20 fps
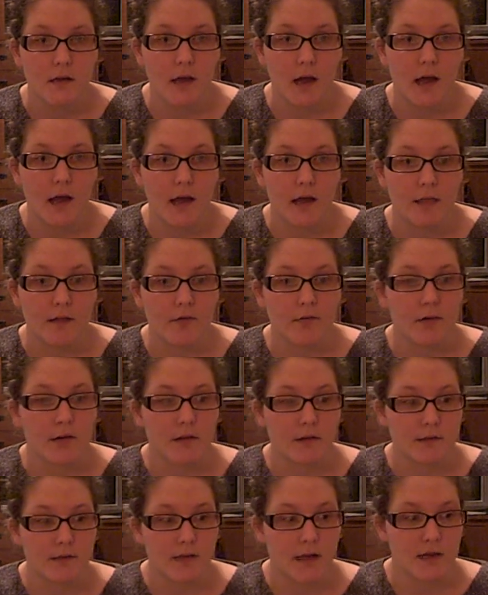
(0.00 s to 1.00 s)
uh, the
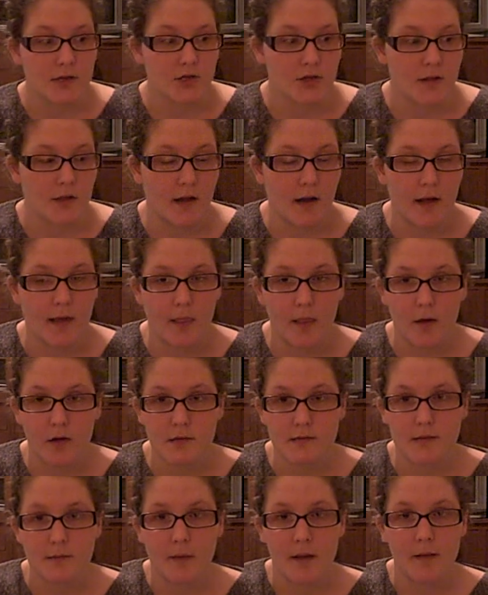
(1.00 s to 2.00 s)
realization that I
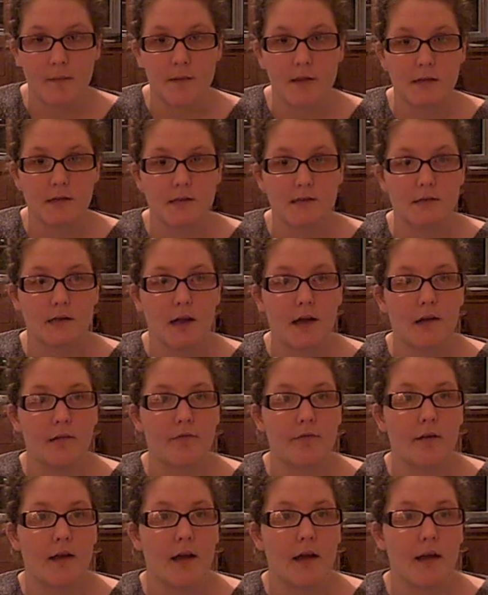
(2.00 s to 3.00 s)
lost the baby and stuff
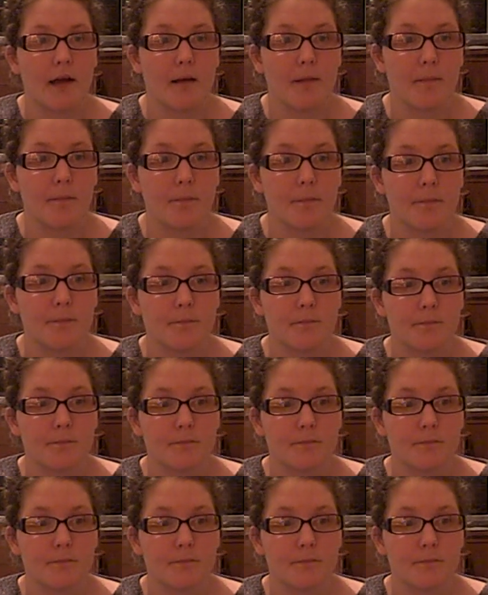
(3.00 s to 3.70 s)
um,